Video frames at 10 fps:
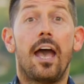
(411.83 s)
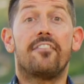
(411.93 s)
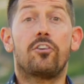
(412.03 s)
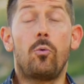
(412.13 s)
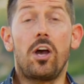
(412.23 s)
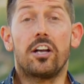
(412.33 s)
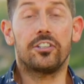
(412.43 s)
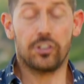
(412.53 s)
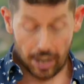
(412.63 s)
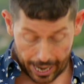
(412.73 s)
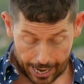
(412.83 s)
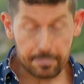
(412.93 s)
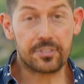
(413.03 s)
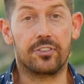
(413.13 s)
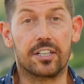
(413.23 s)
If you work on your
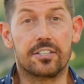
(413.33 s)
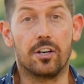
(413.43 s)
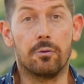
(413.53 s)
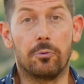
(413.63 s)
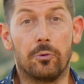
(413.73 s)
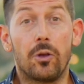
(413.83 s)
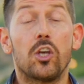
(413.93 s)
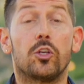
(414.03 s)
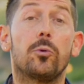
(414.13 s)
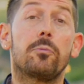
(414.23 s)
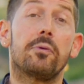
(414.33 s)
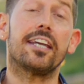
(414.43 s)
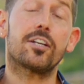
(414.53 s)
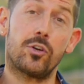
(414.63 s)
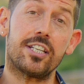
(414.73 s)
abs, for example, you would be
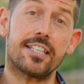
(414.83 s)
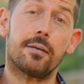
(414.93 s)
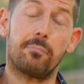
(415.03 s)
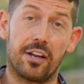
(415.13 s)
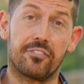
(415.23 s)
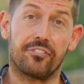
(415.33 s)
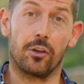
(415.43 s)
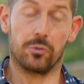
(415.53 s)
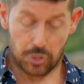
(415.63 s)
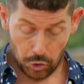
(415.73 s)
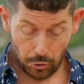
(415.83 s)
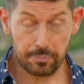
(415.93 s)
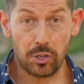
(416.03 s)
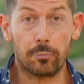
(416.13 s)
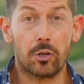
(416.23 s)
increasing blood flow to your
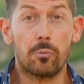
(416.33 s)
abdominal